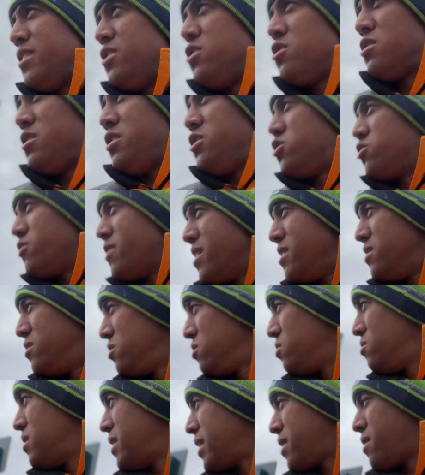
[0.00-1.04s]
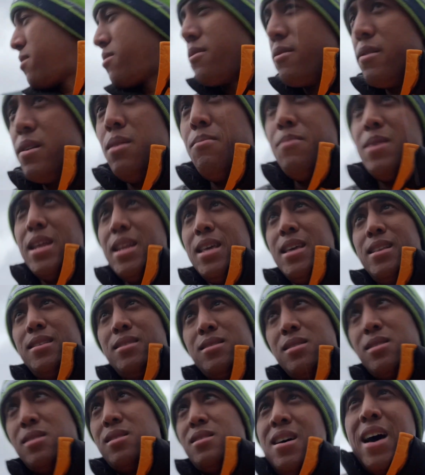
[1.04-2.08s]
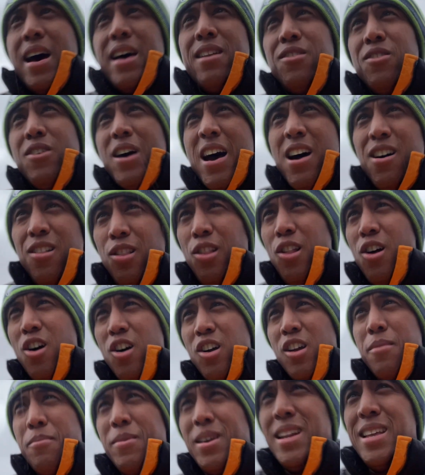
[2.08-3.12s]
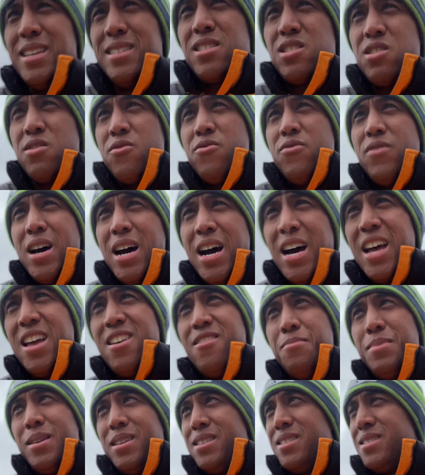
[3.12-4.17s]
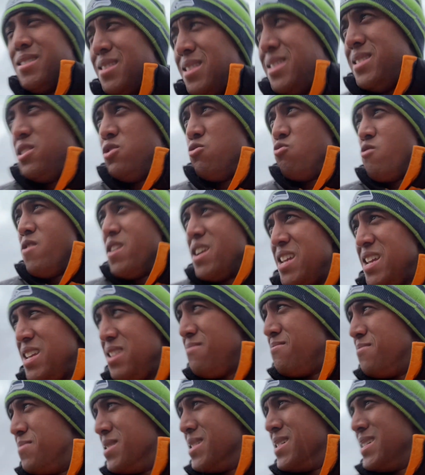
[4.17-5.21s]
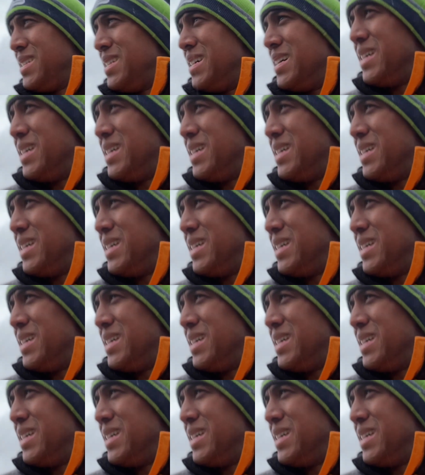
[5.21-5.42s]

usually try and do like 30 minutes. I don't know how long I'm gonna survive because of this rain, but